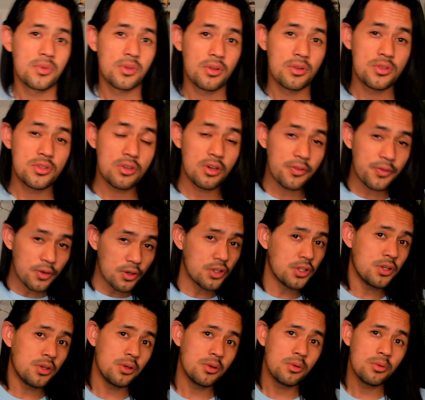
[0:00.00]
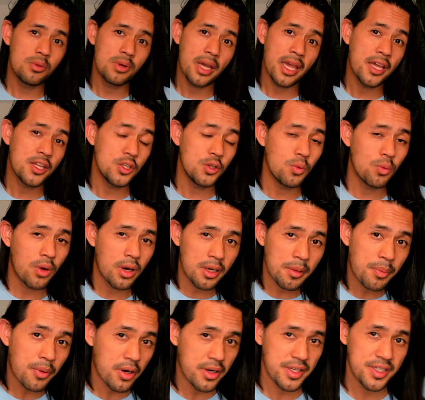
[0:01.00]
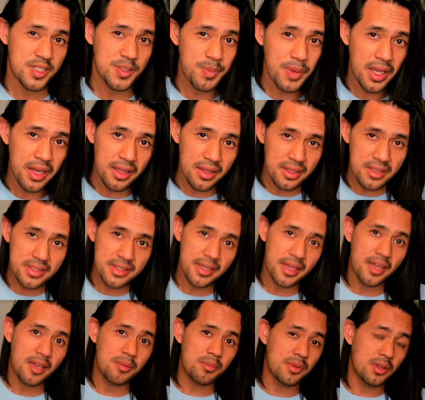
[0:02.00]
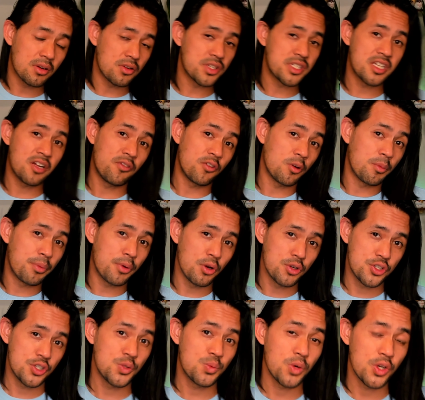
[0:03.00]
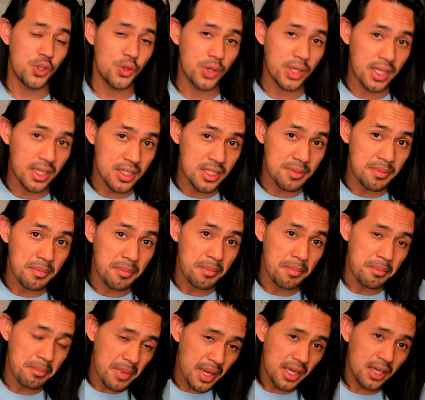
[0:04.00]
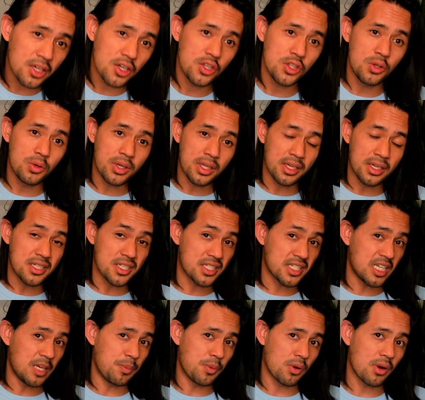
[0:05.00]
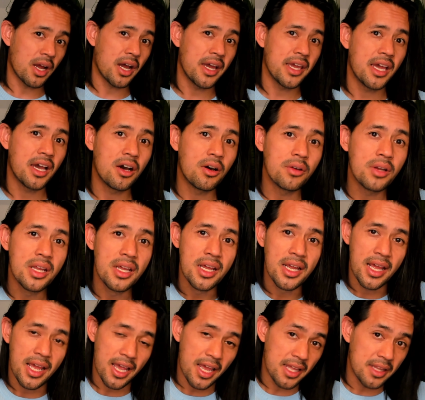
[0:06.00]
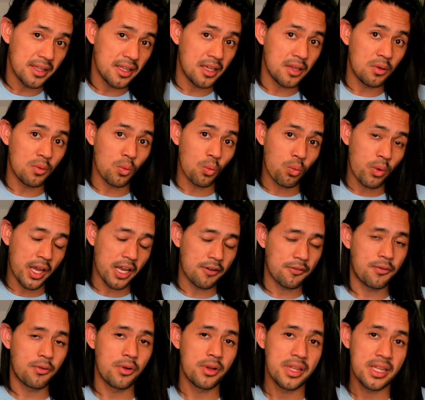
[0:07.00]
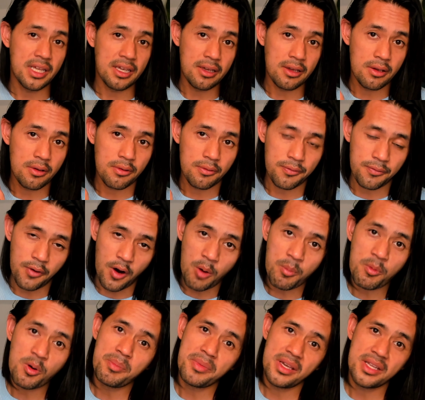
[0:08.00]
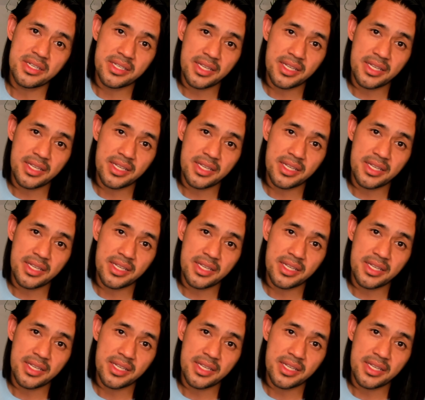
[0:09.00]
So if you're new and you want to participate in this game, there are several approaches where you can make. You can just keep your eye out and then wait for the farmer mint